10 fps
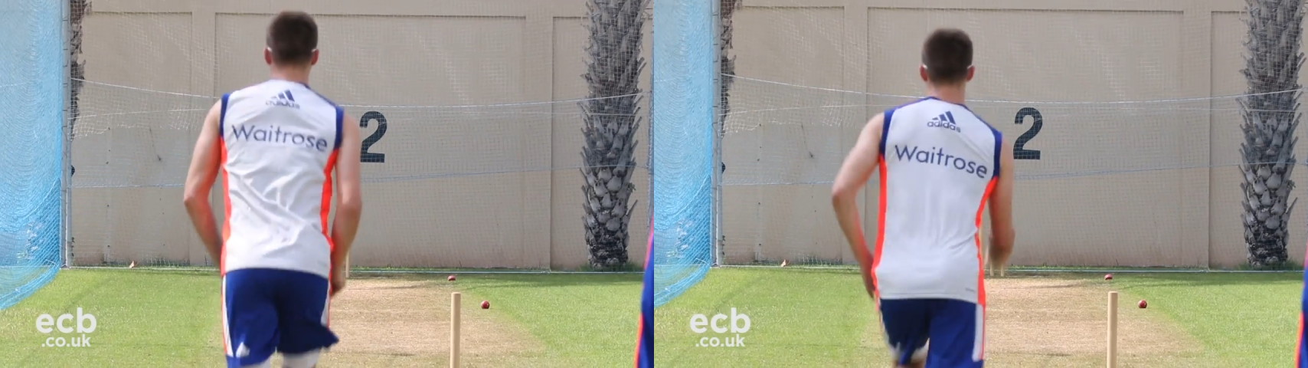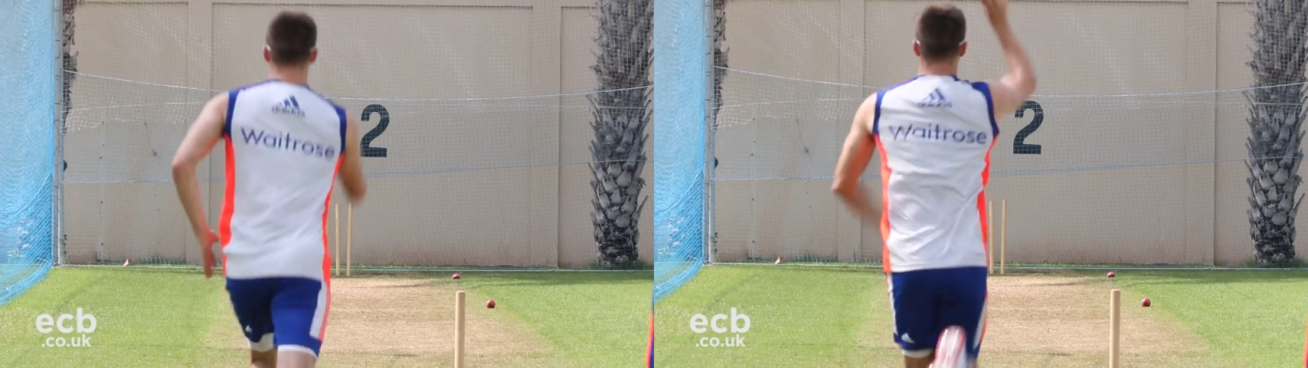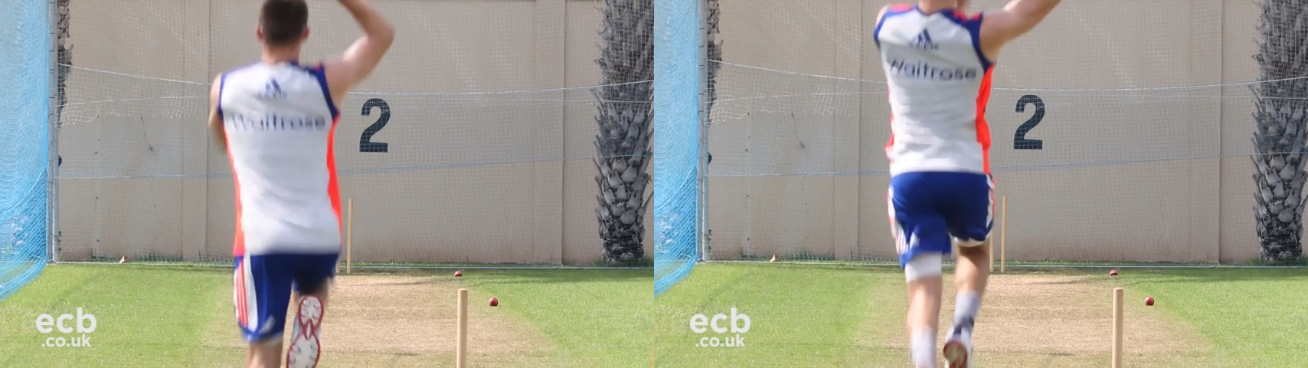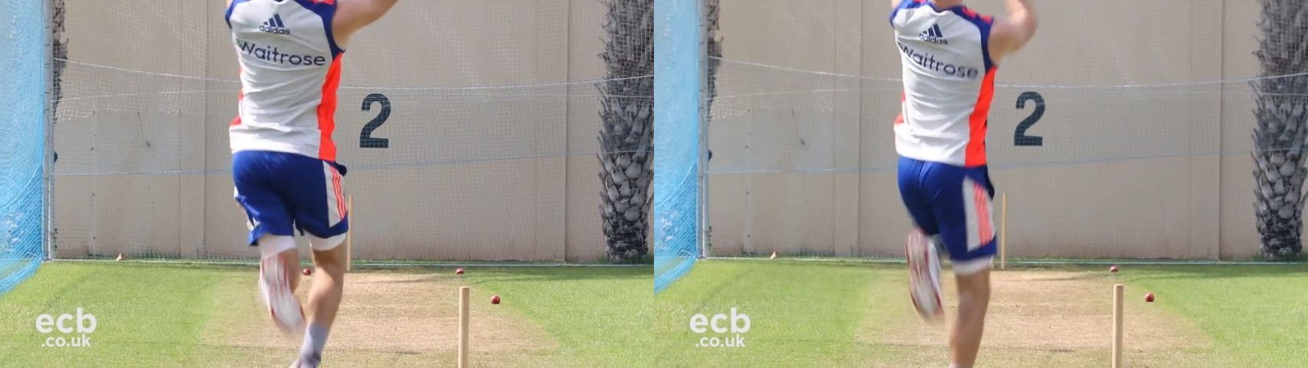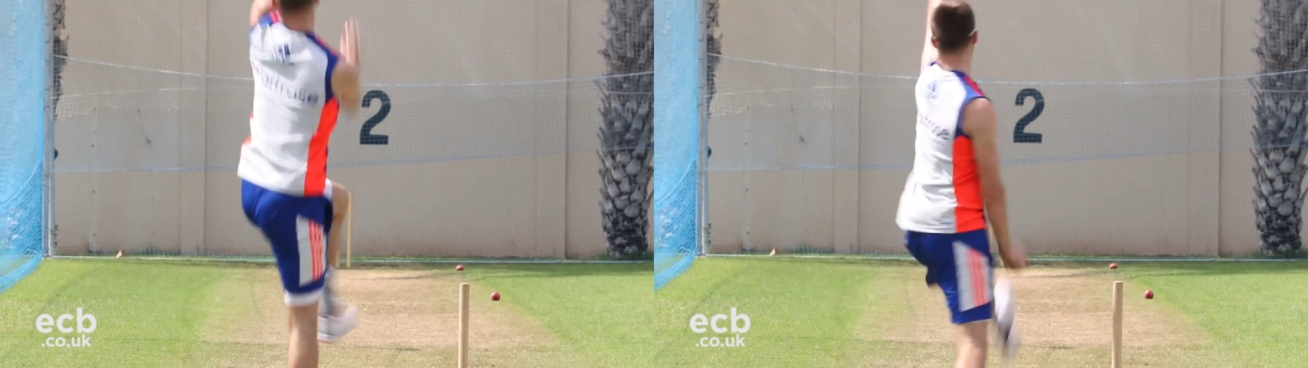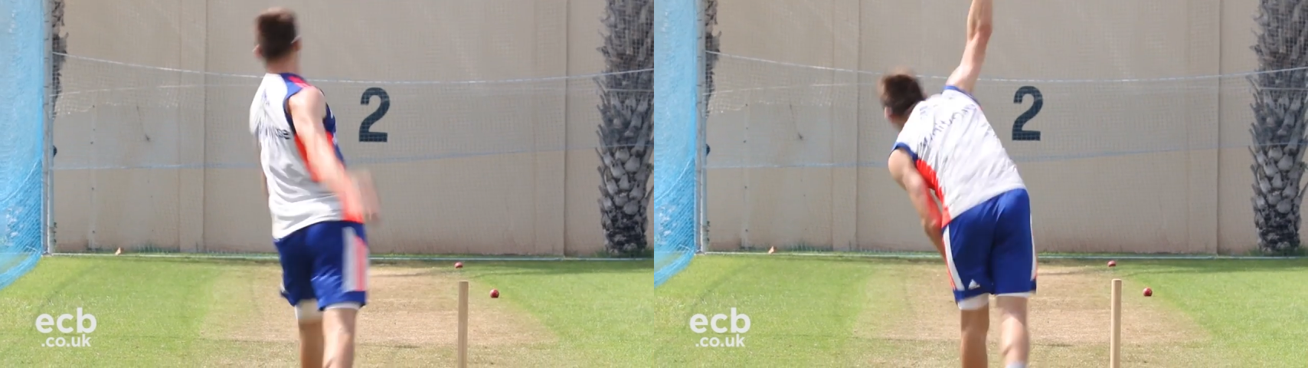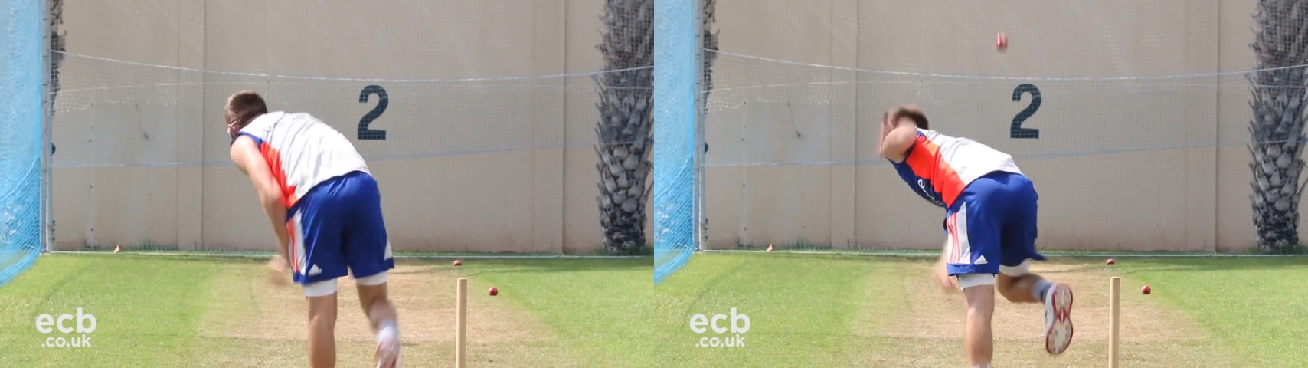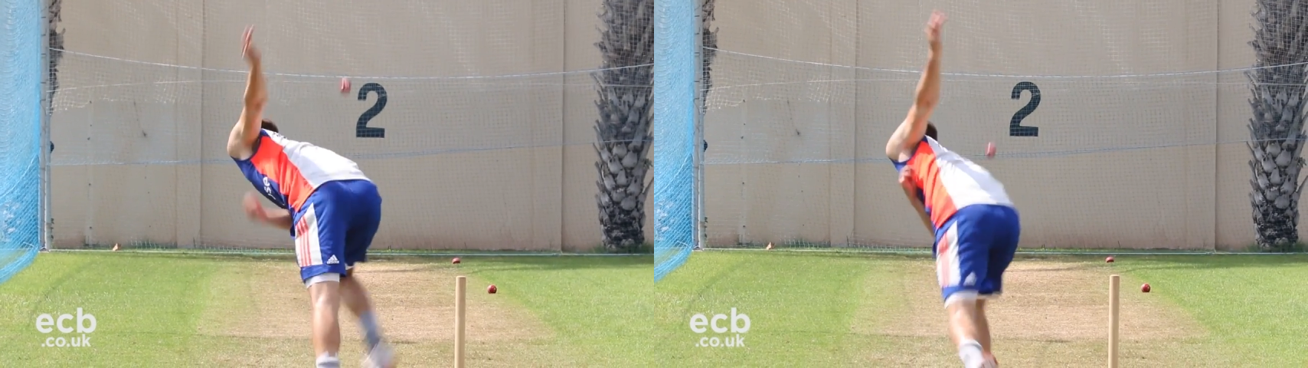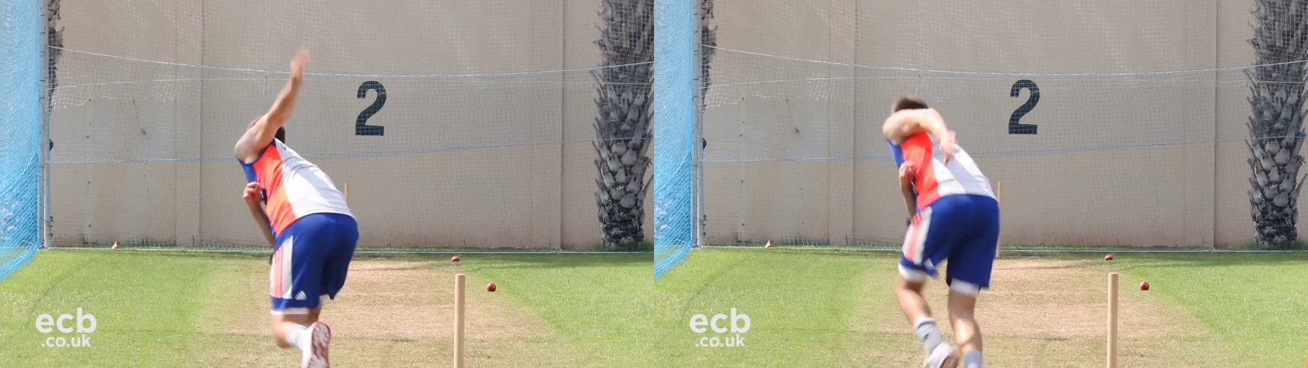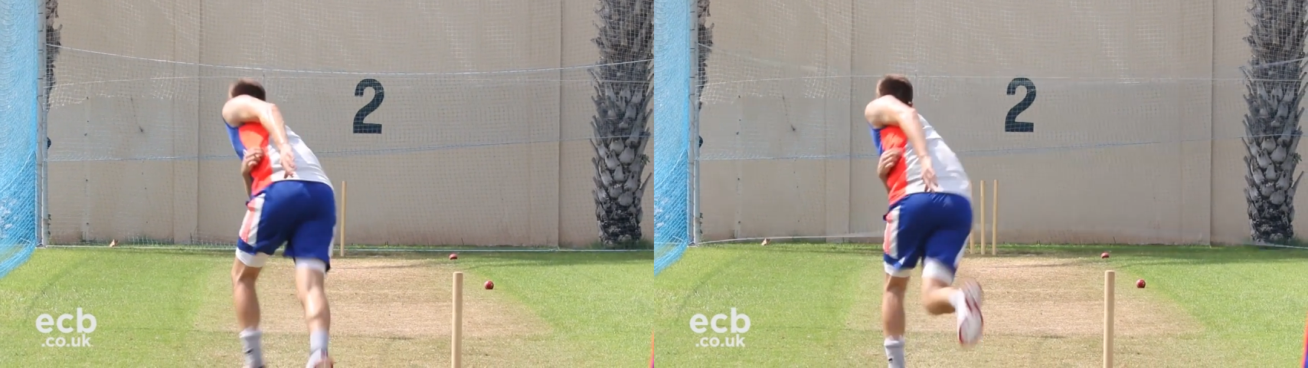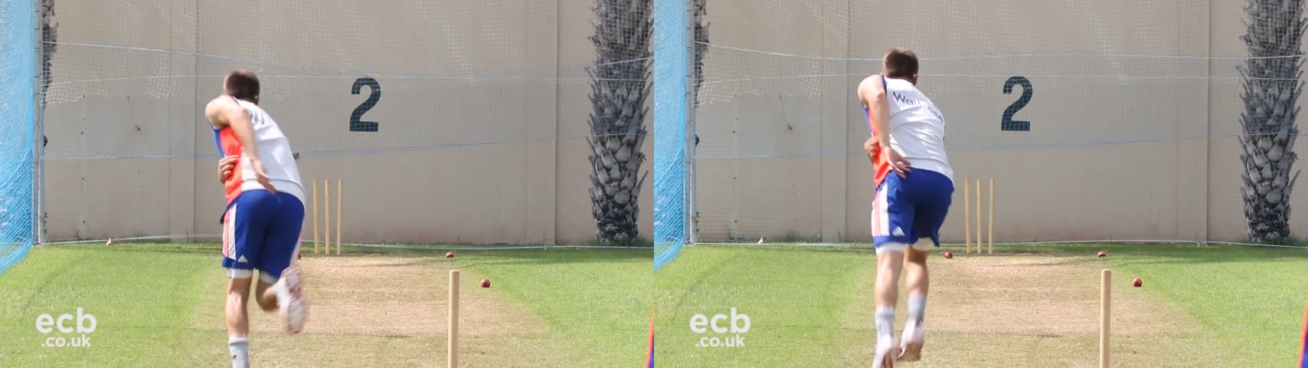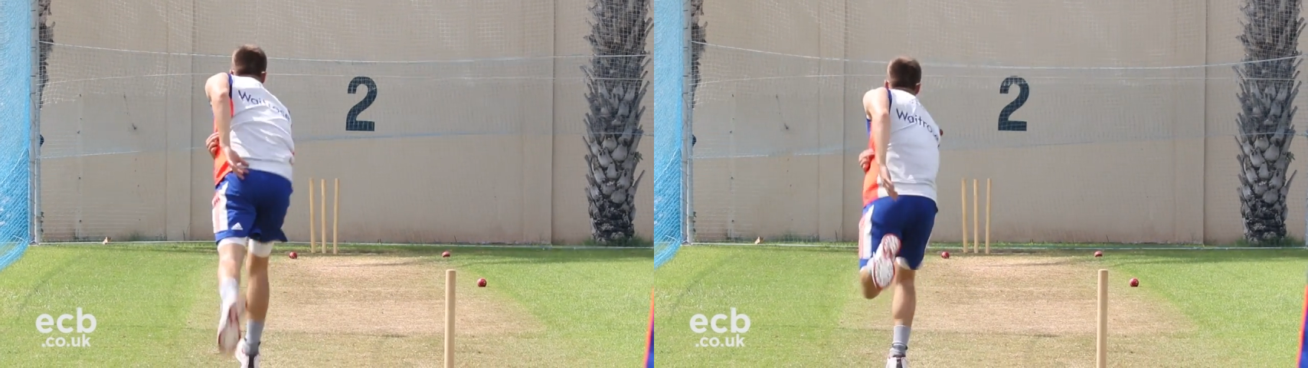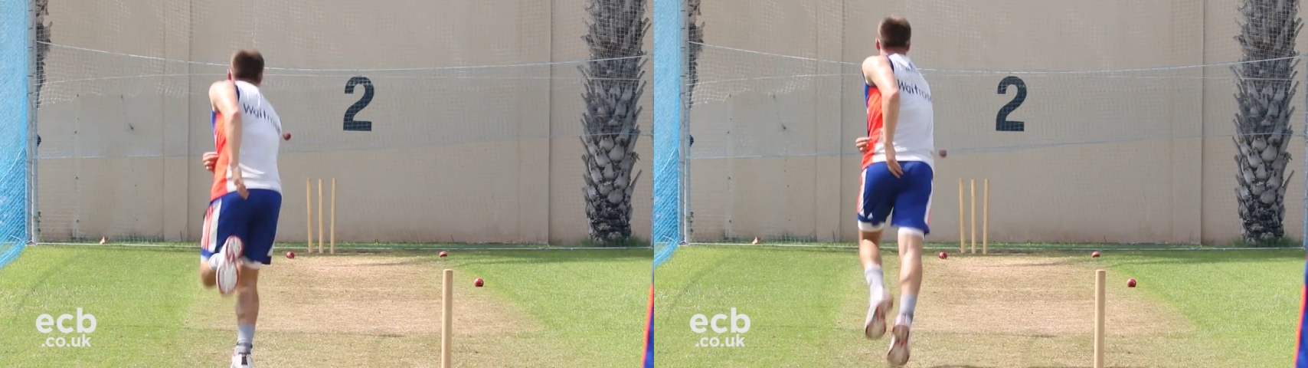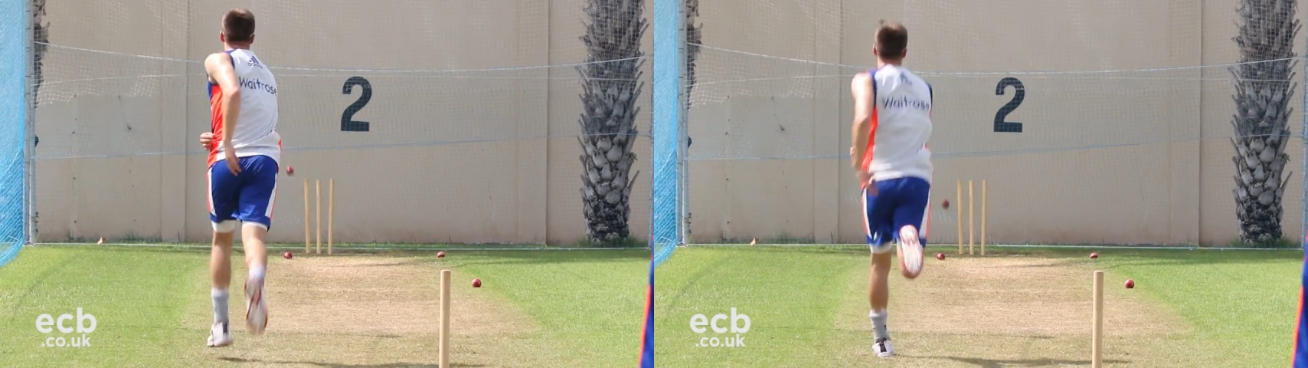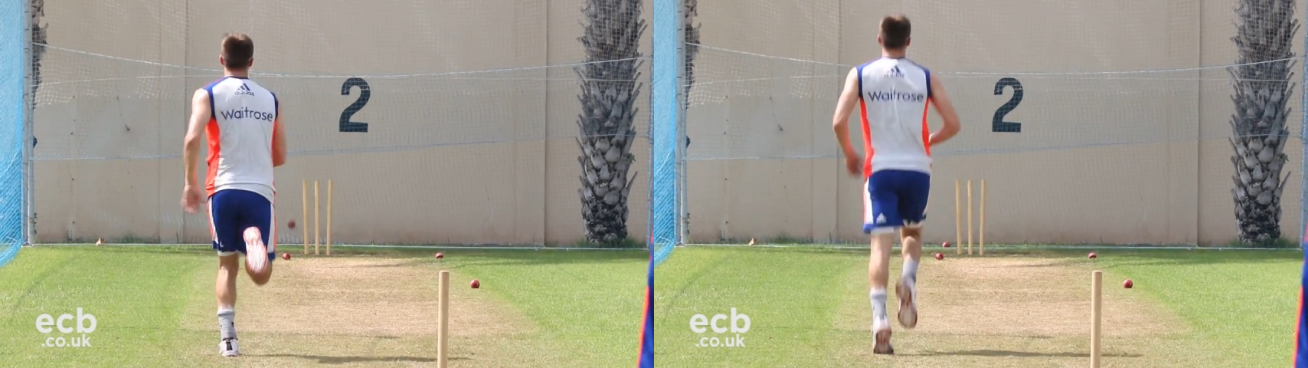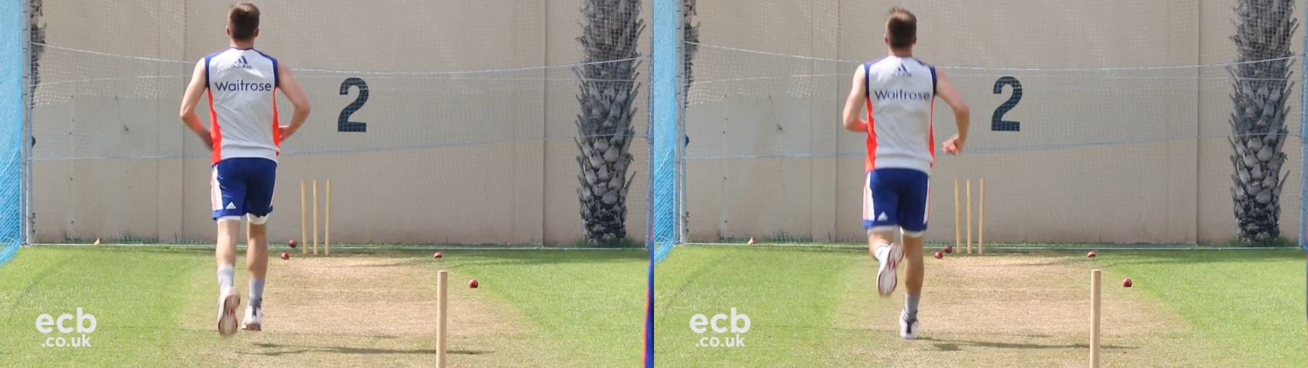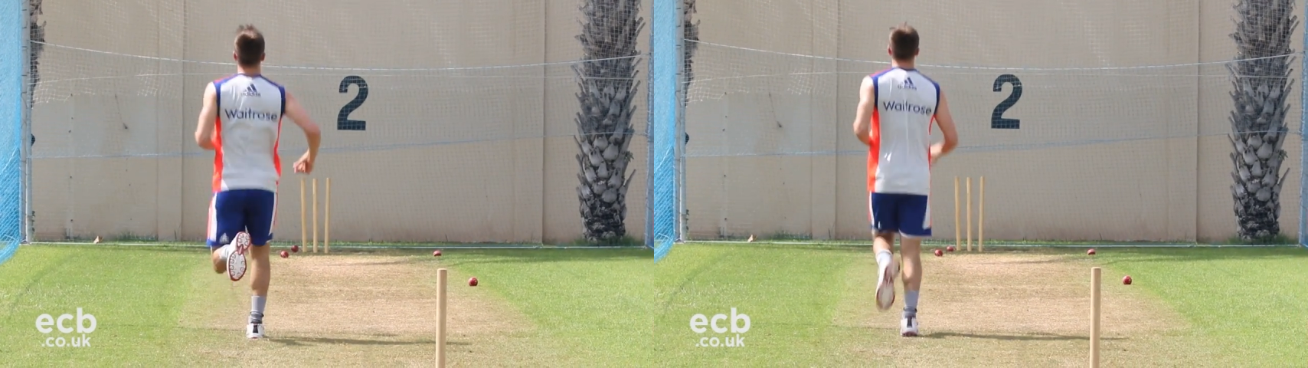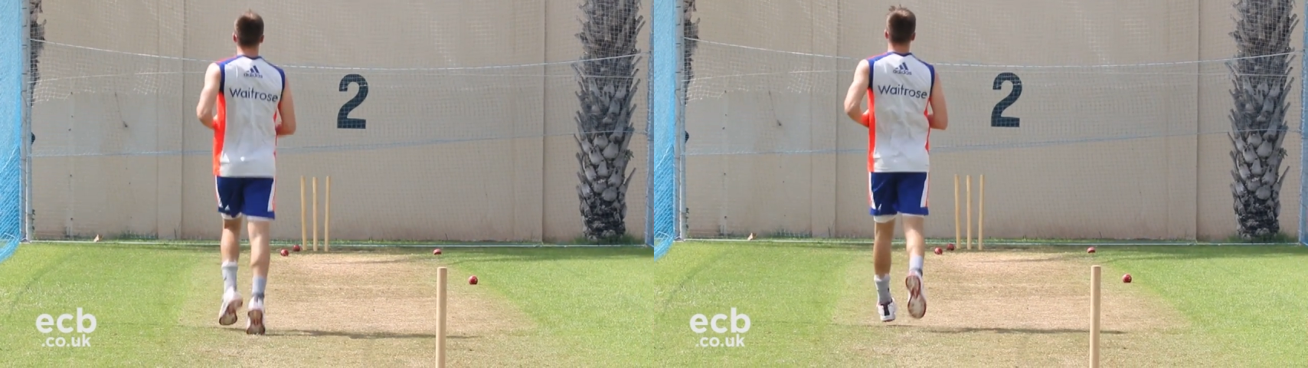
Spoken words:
Nobody's mouth can be seen.